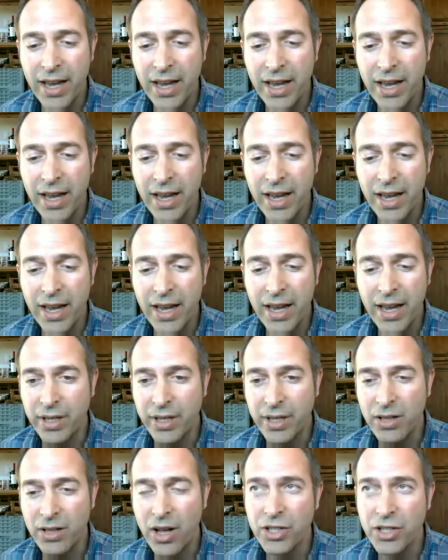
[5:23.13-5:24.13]
or if we're
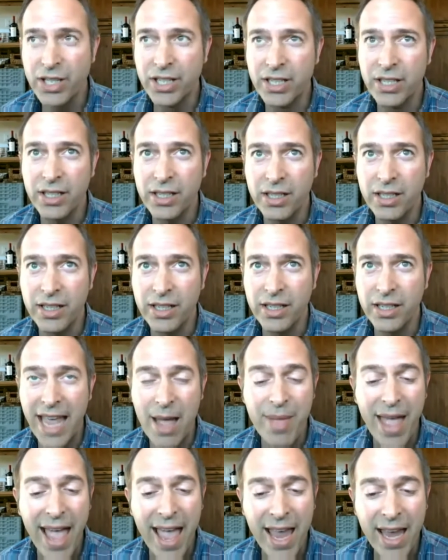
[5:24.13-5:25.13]
launching a
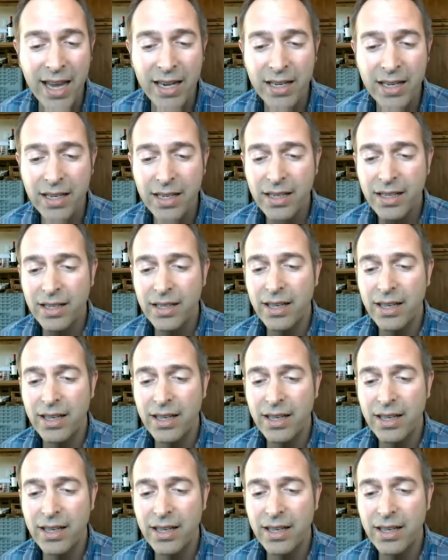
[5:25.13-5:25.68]
campaign.